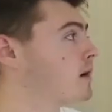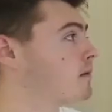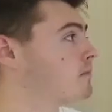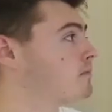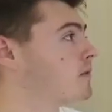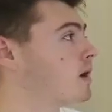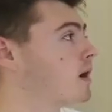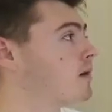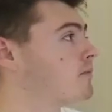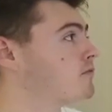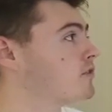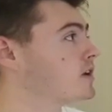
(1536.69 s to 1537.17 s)

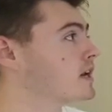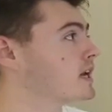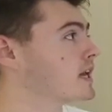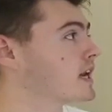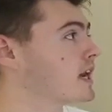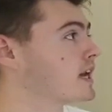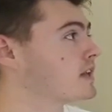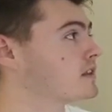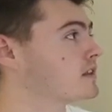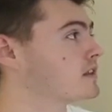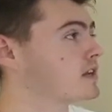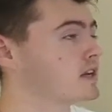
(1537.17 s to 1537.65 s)
I'm really
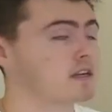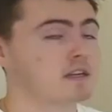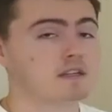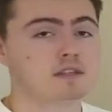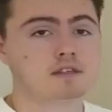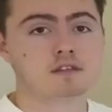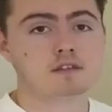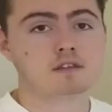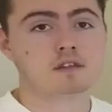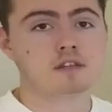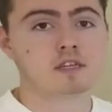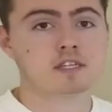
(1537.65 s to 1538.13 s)
glad that
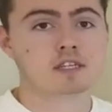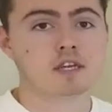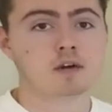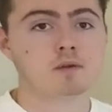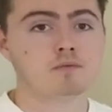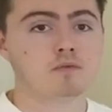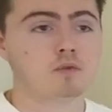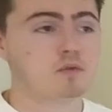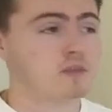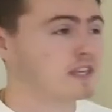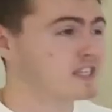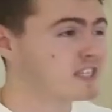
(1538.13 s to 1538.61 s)
it's
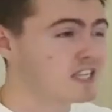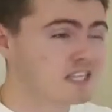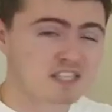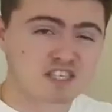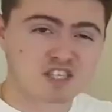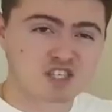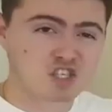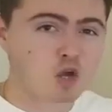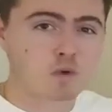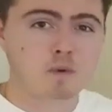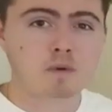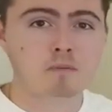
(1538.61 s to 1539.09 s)
helpful. This
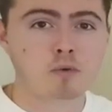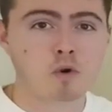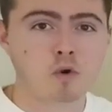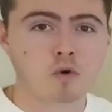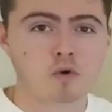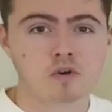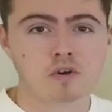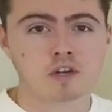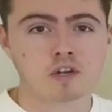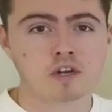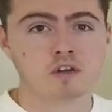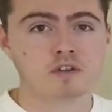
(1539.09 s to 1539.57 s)
is so important.